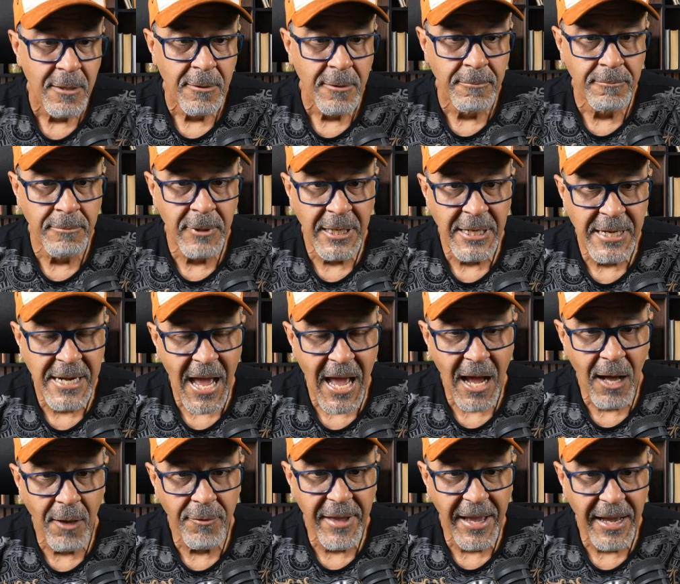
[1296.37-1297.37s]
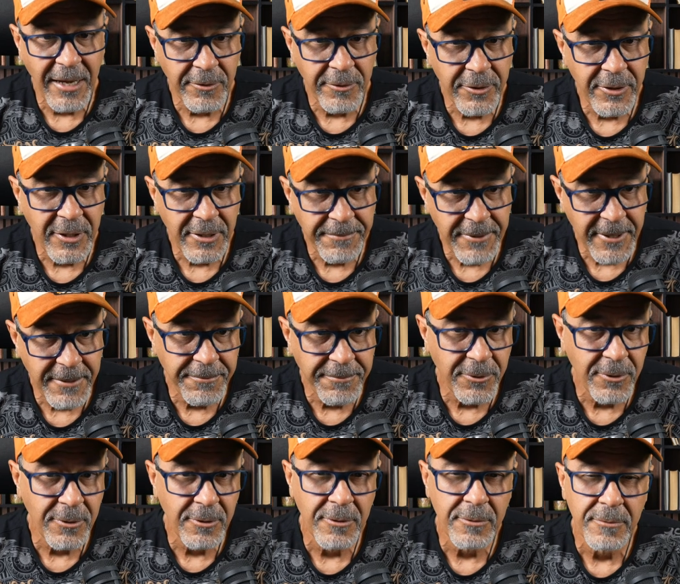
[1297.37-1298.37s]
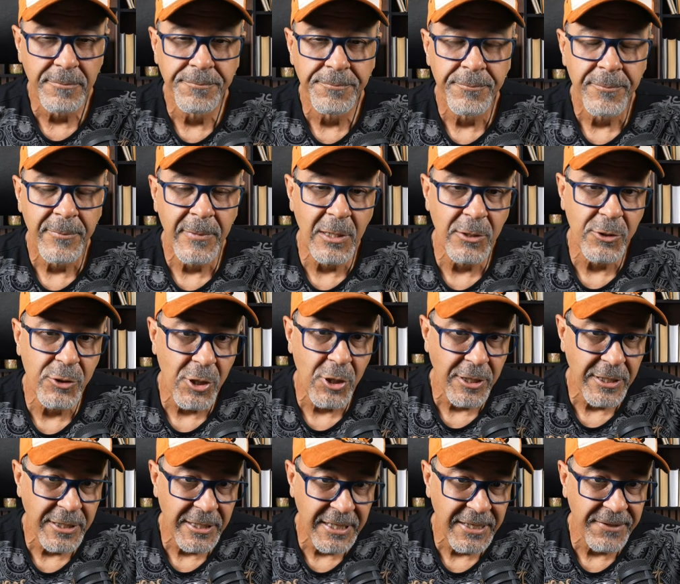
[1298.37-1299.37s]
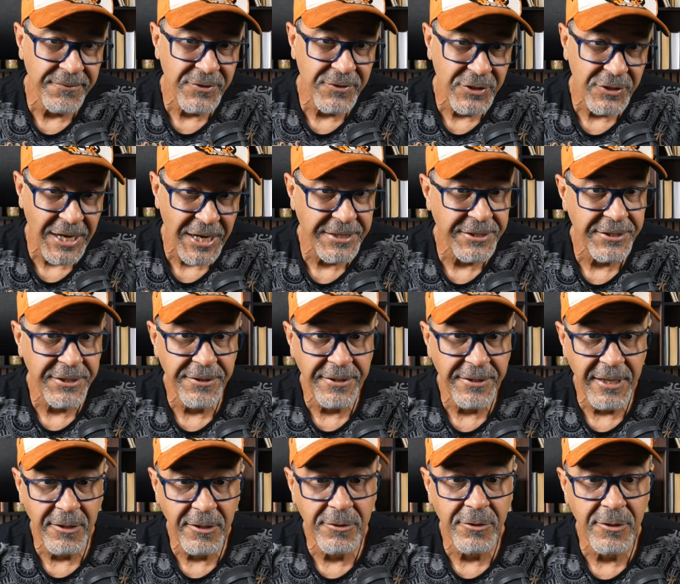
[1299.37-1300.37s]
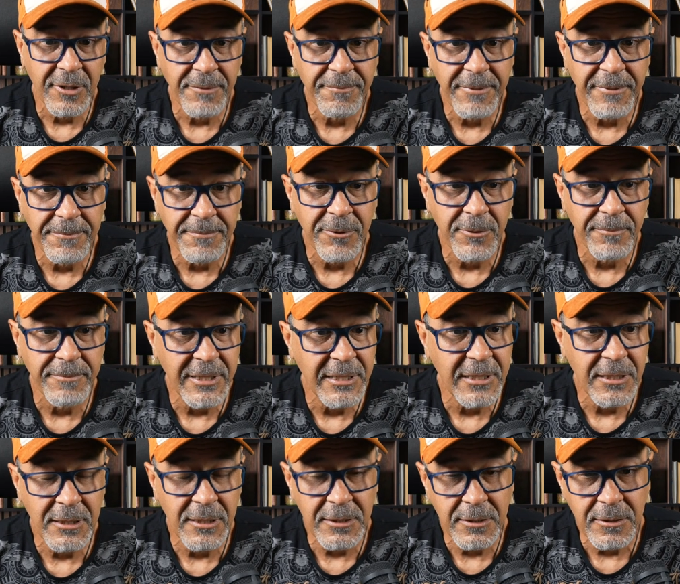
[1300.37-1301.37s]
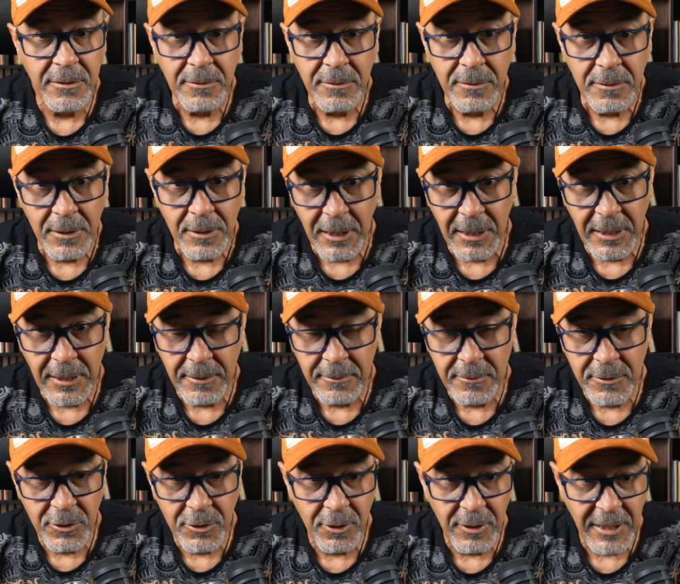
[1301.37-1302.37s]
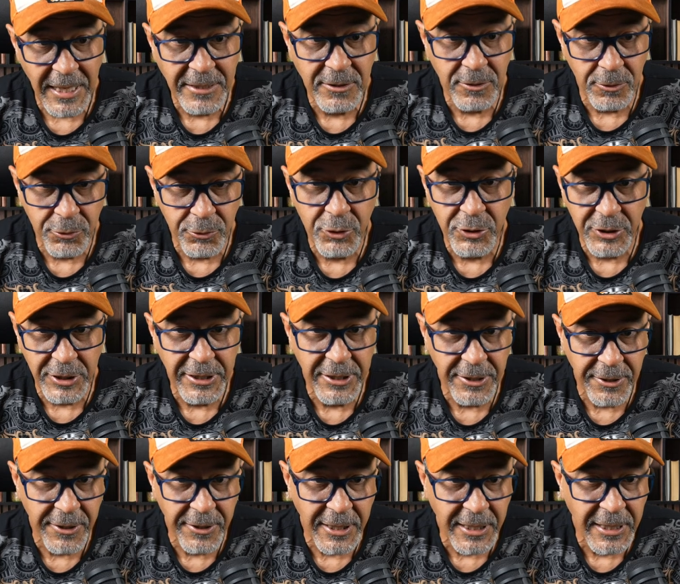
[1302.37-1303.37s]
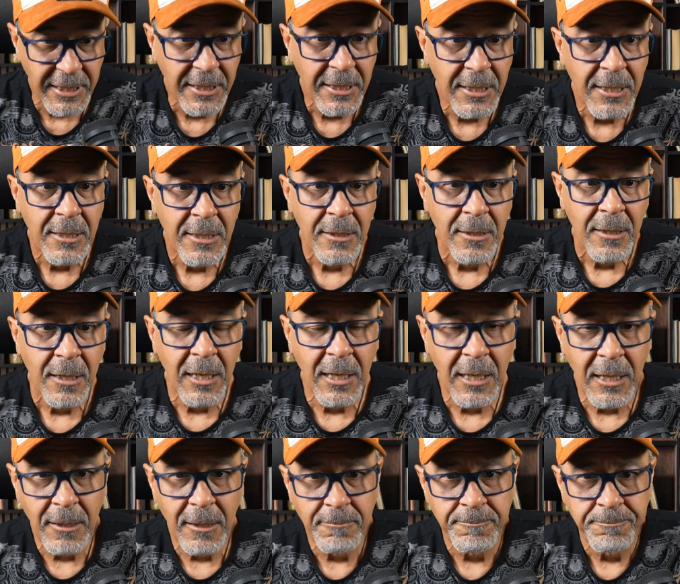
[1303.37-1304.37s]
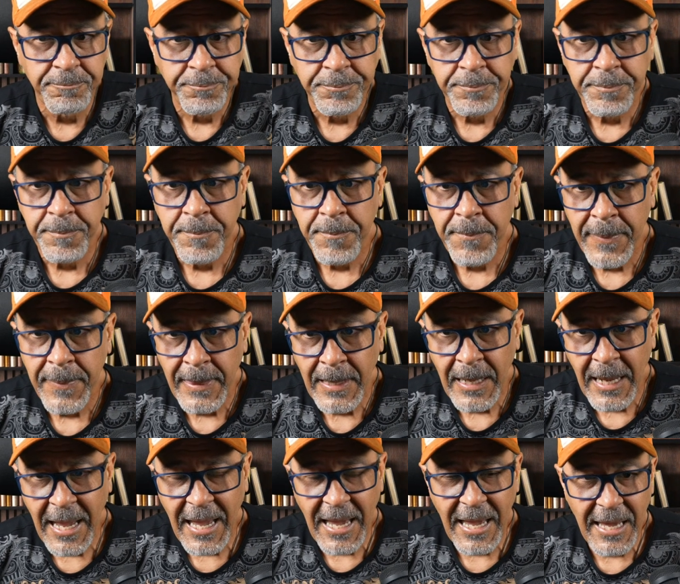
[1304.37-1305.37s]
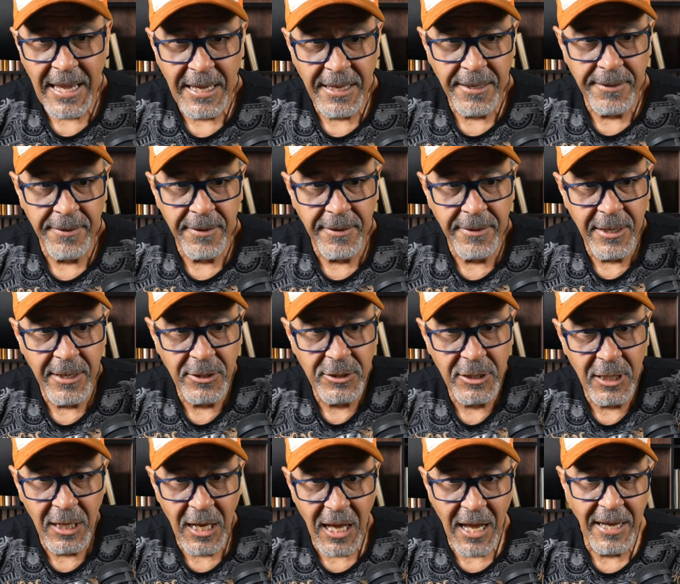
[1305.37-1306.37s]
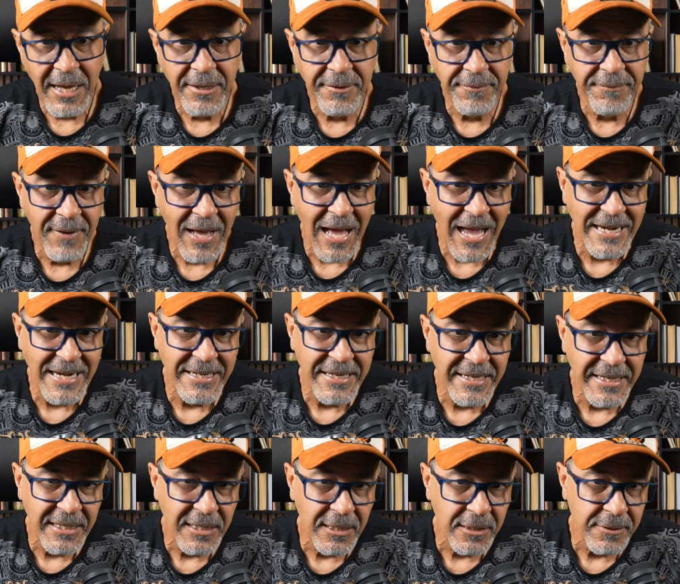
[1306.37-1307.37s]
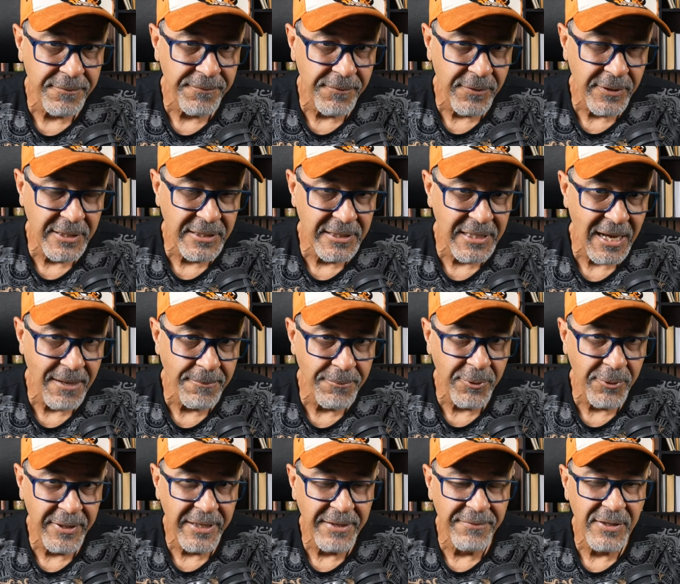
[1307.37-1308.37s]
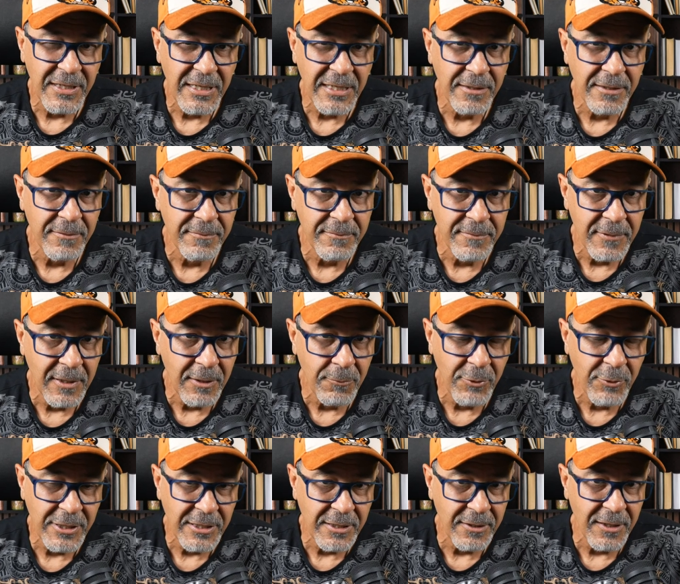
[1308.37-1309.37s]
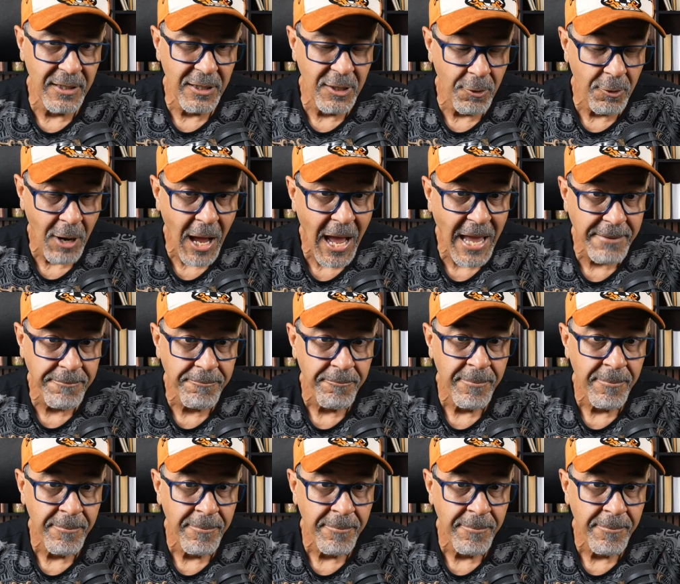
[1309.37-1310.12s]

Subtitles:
But now the elderly people, they're starting to give checks to the elderly people because so like Social Security. And there's a lot of ideas, for example, even with crime,